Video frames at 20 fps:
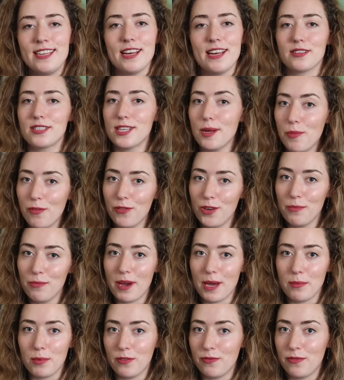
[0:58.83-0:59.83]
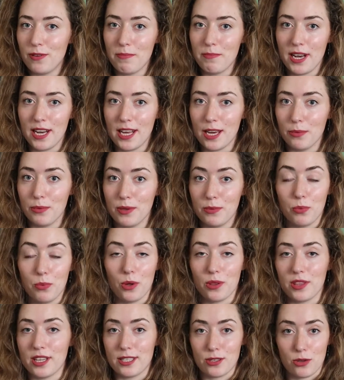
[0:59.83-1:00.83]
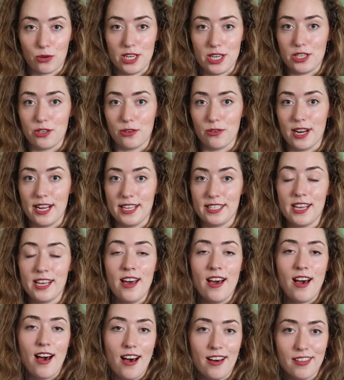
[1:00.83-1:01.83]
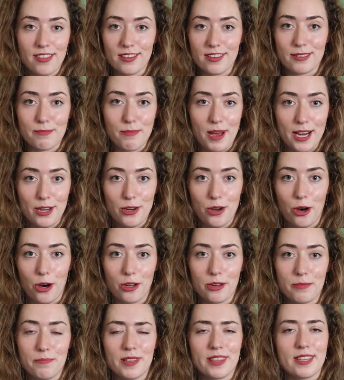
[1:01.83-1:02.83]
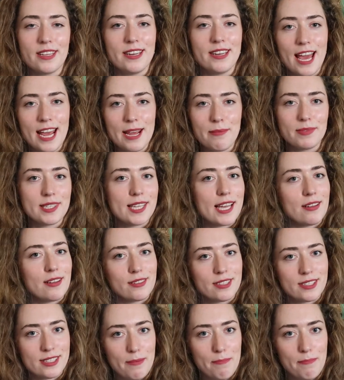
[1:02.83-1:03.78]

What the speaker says: Now, some of you may be familiar with what this creature is, others may not, but the name sounds